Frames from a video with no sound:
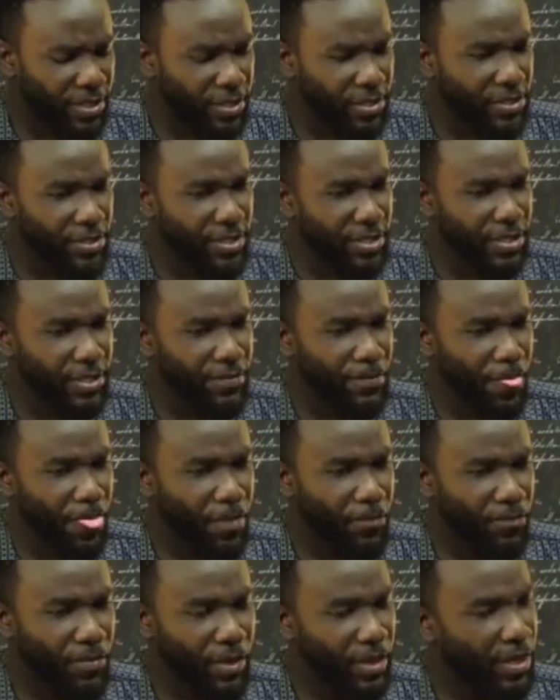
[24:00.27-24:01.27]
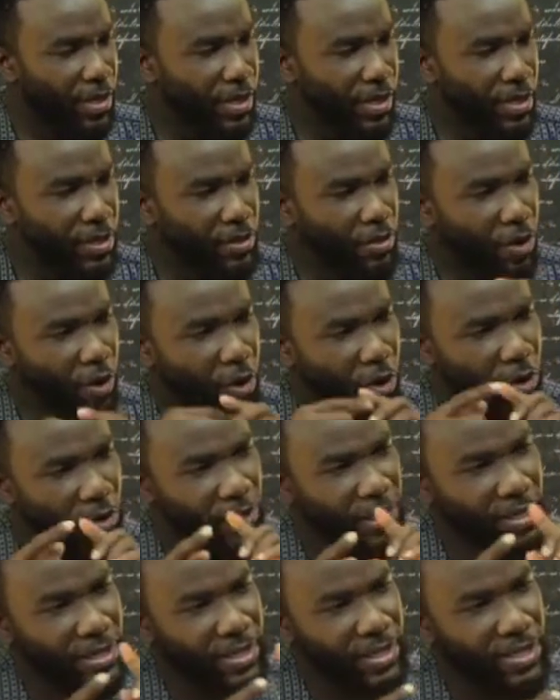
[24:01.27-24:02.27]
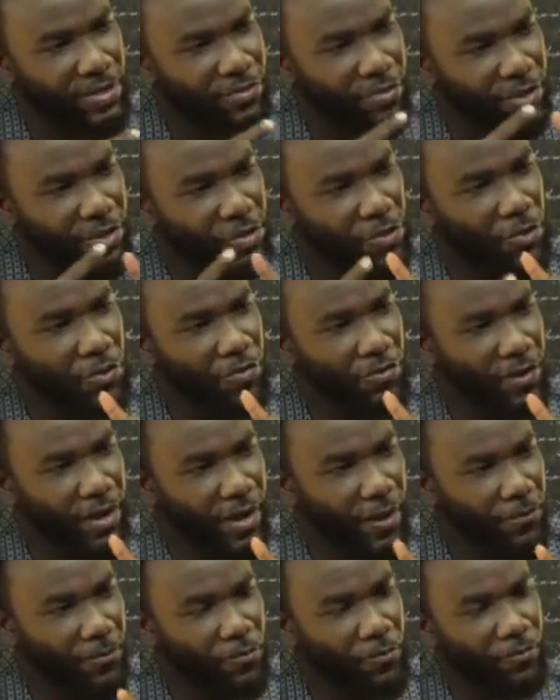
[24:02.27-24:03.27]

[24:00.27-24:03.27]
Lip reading: you see, in all the deliveries so far,